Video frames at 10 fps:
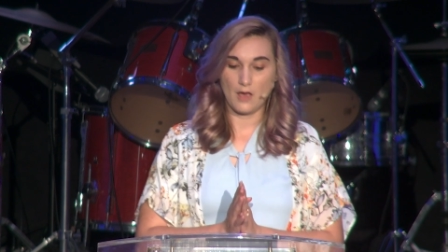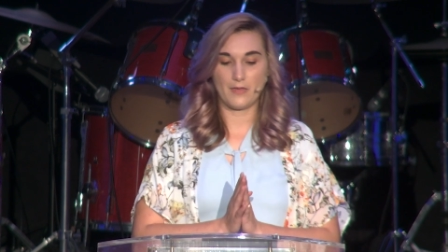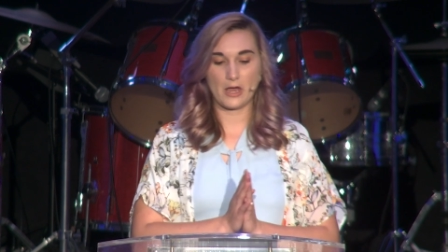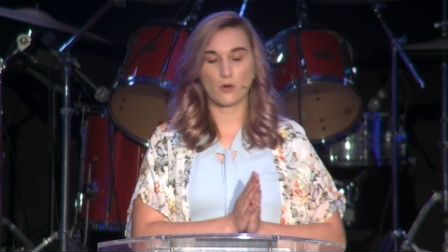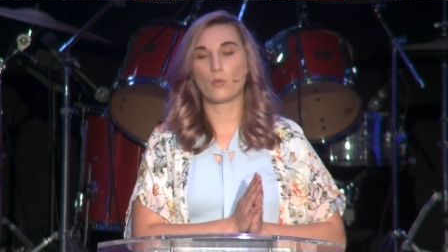
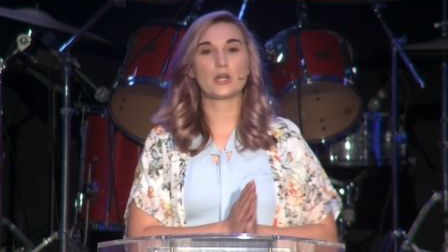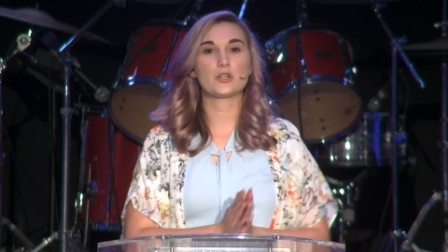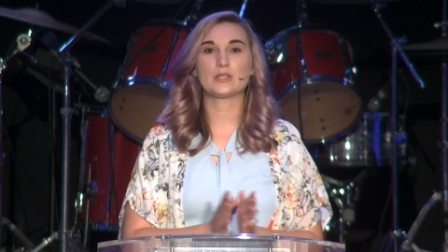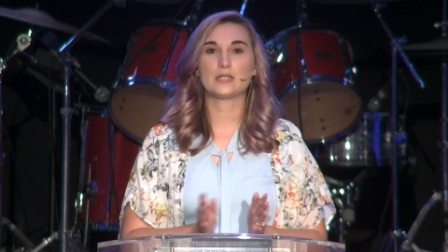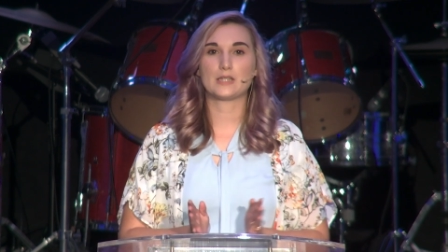They are
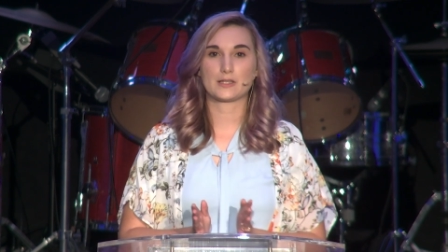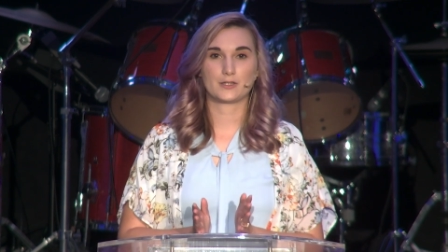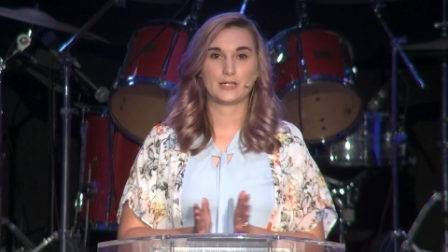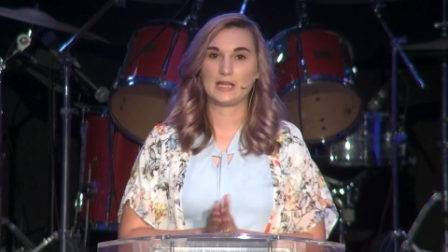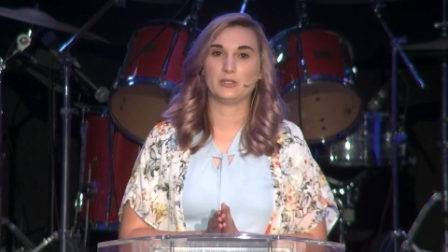wandering the
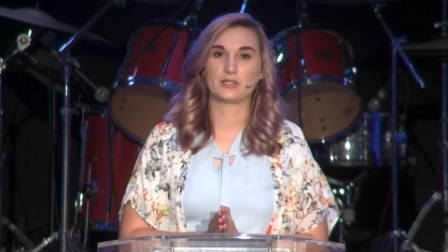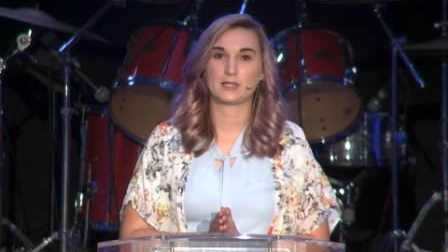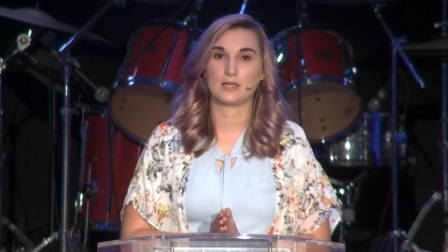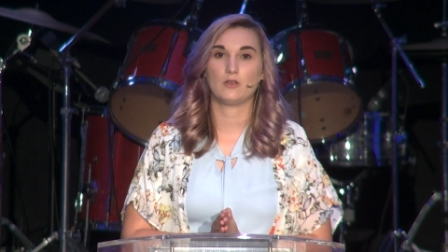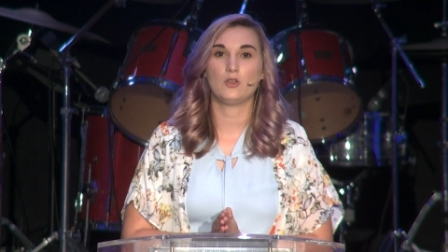desert
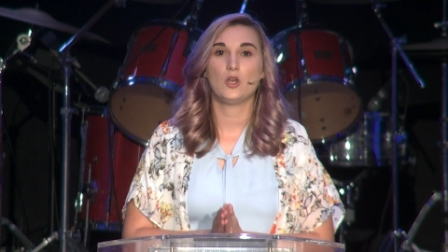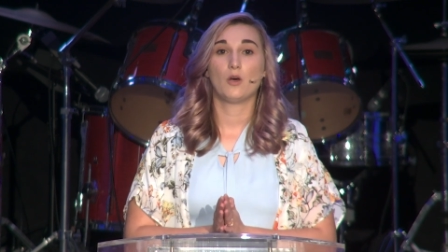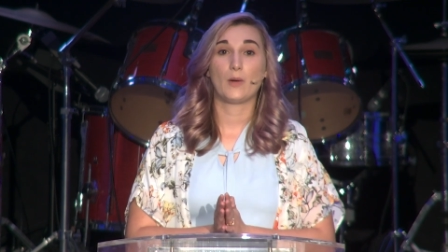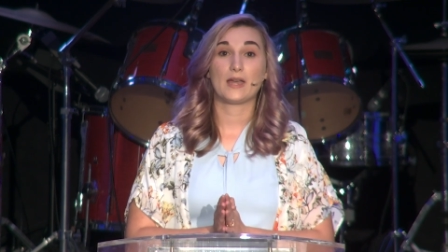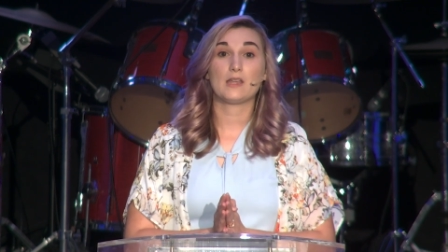aimlessly,
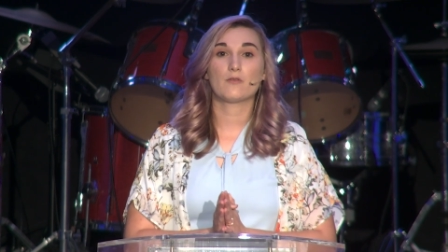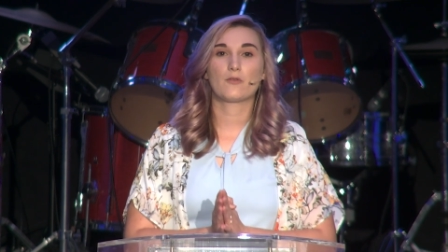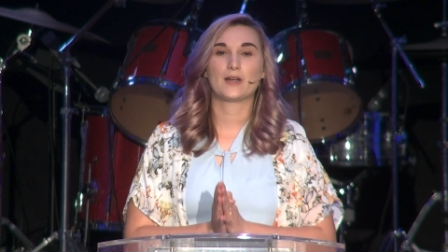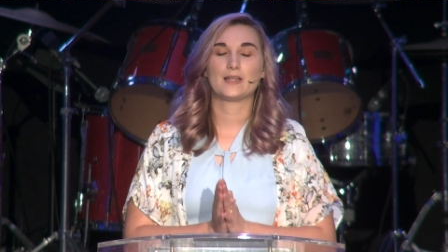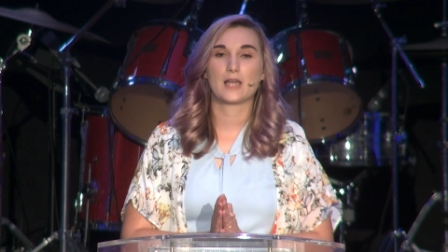waiting
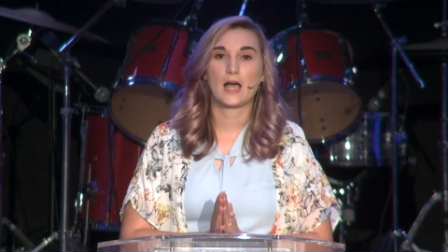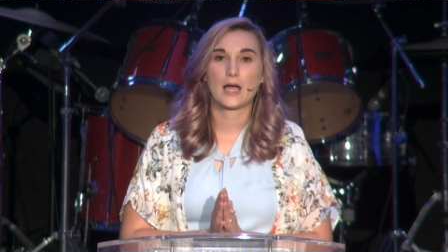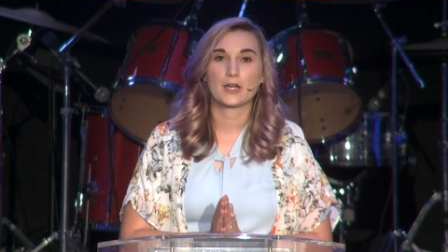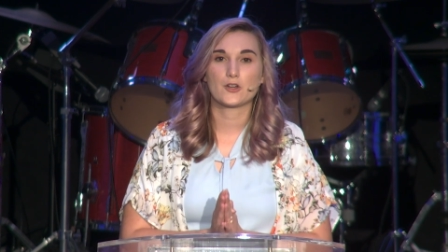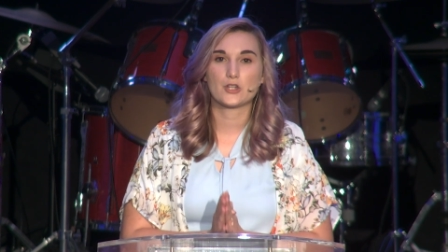for an
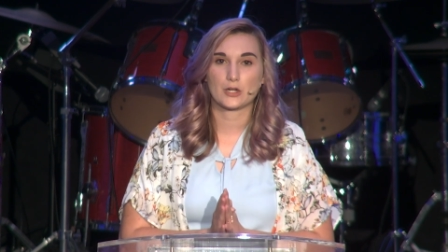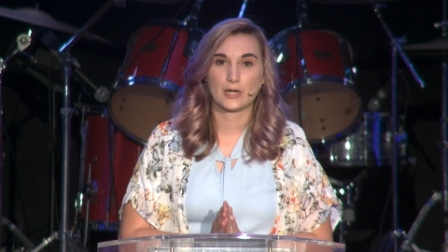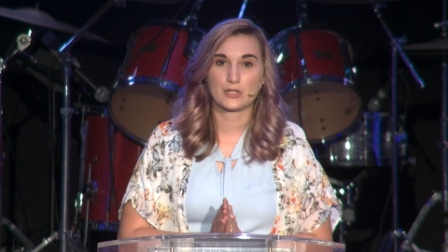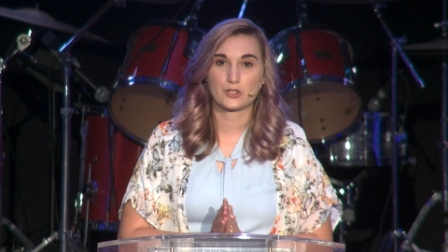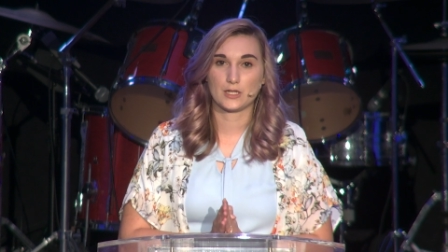entire
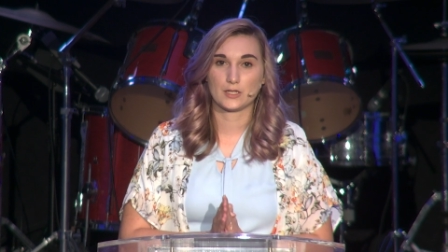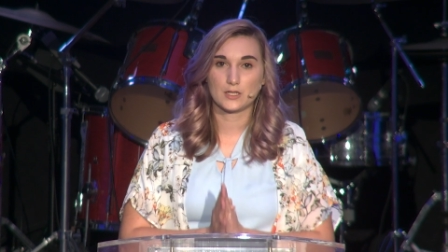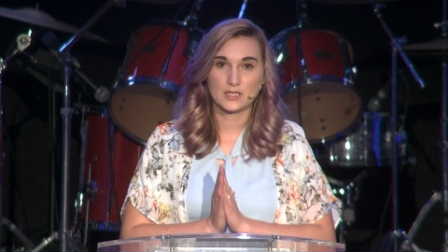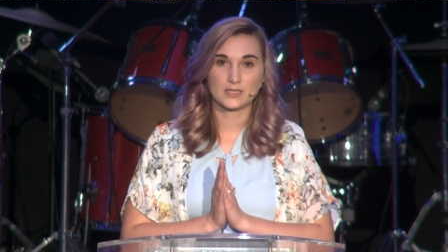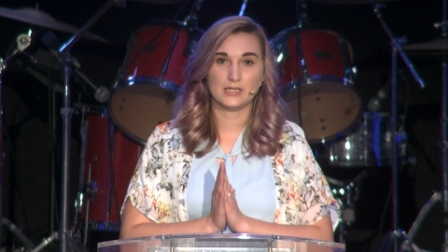generation
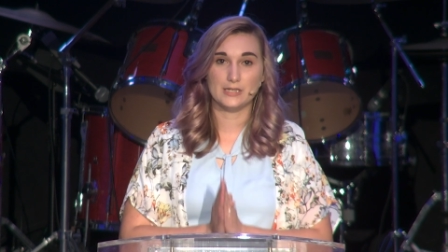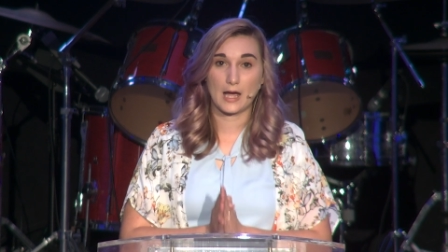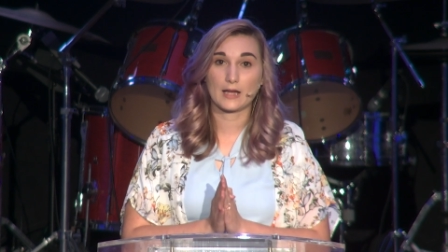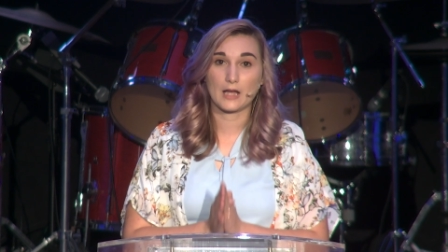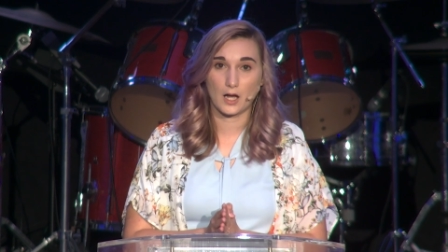to
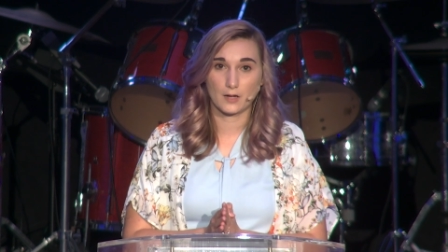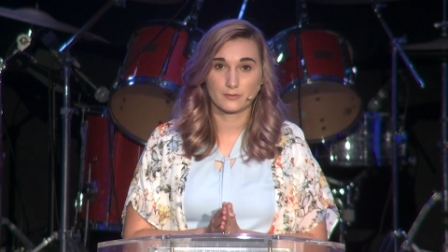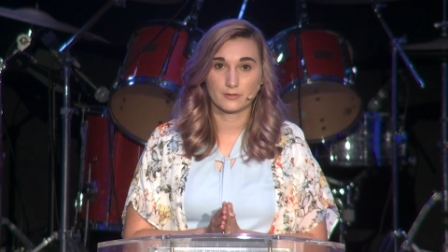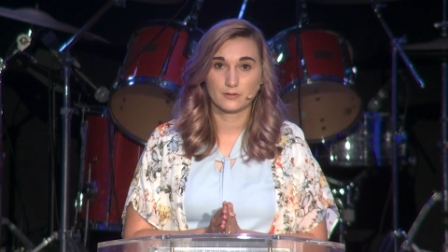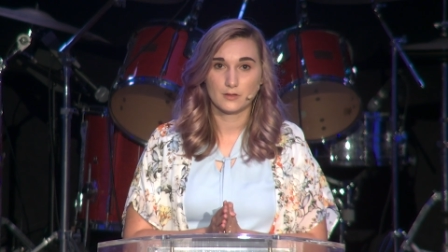die
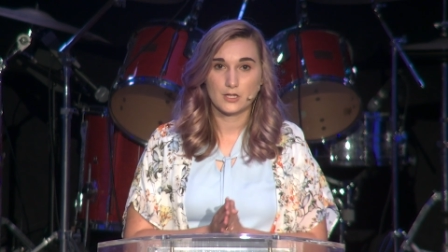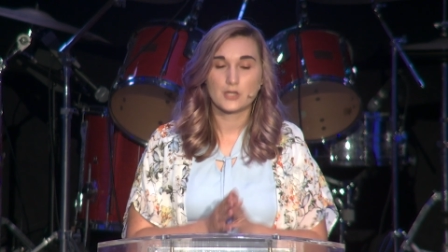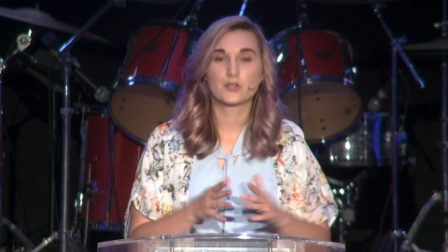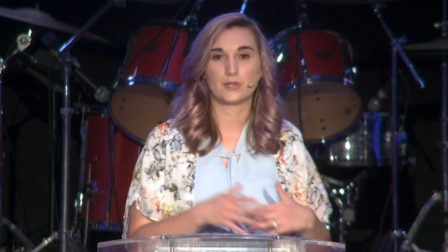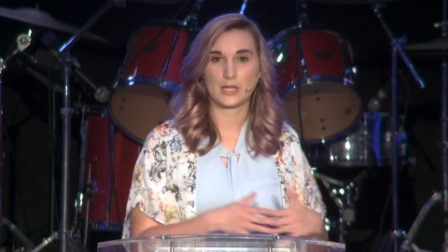off
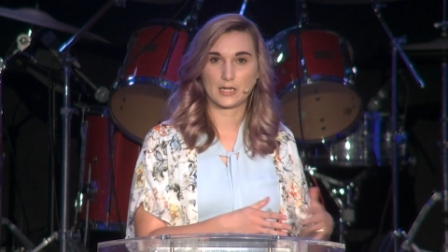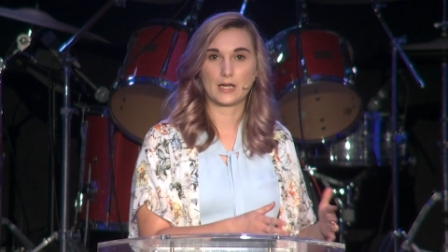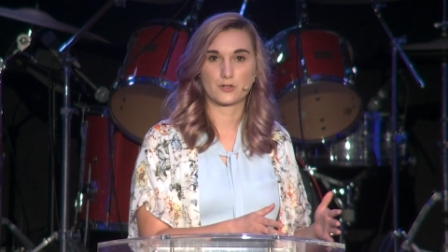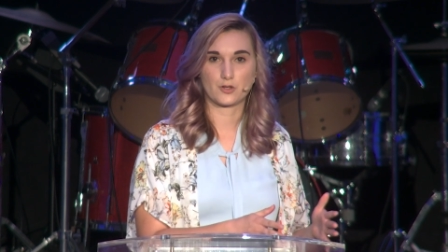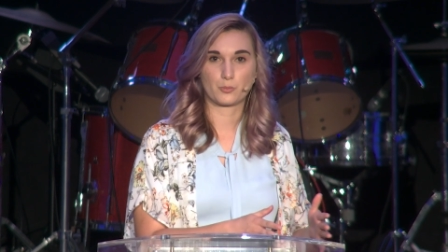so that they can
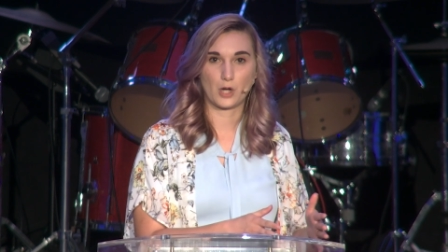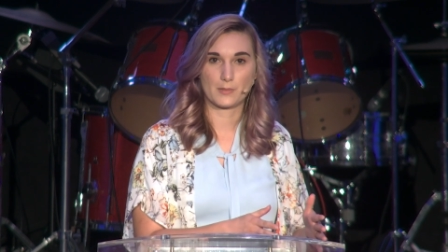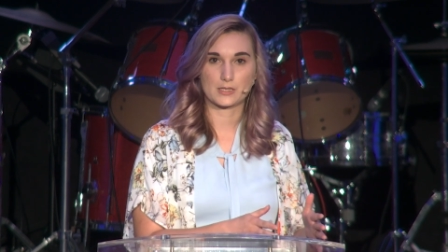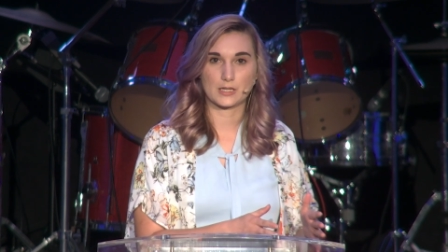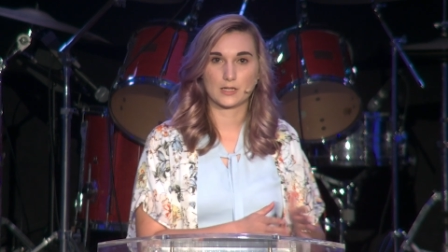enter the
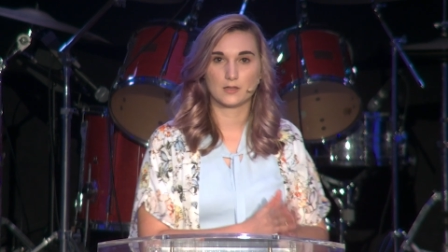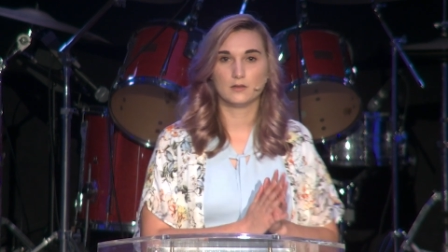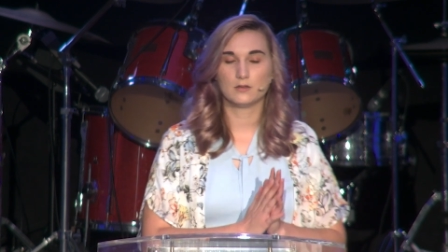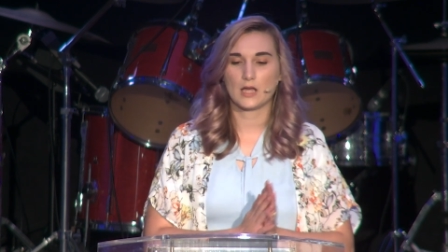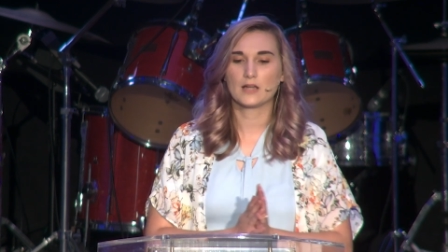promised land.
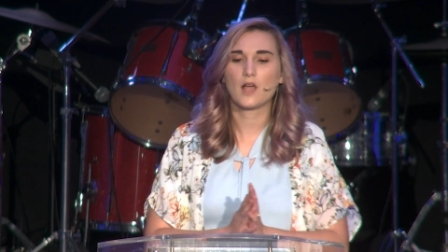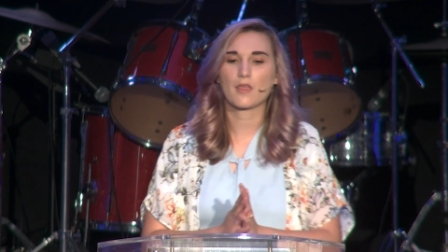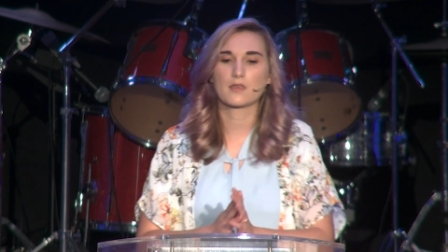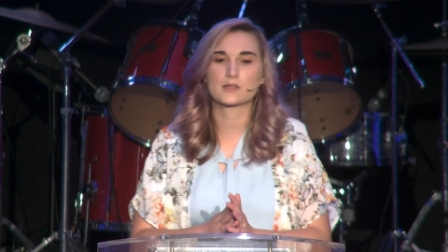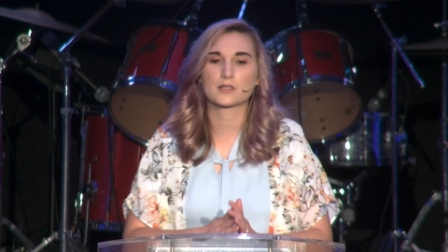And
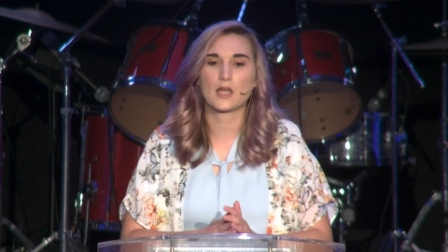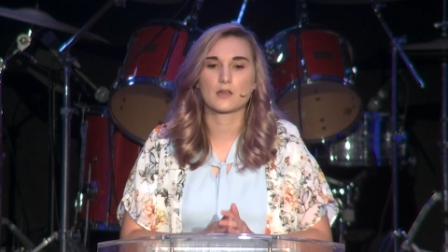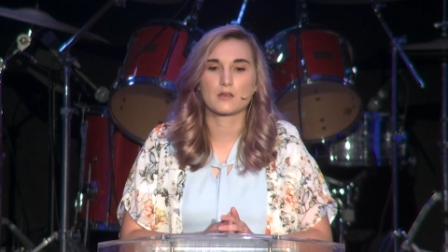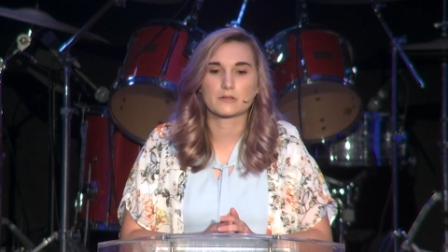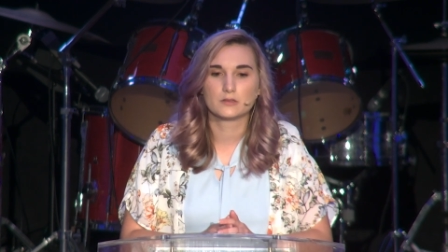God looks at that
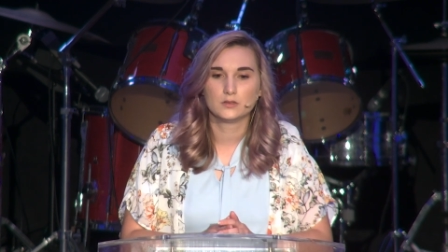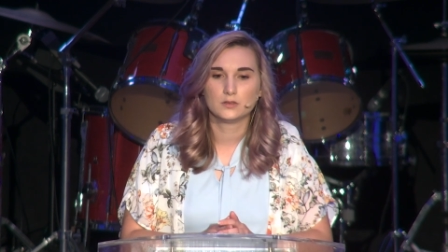and goes,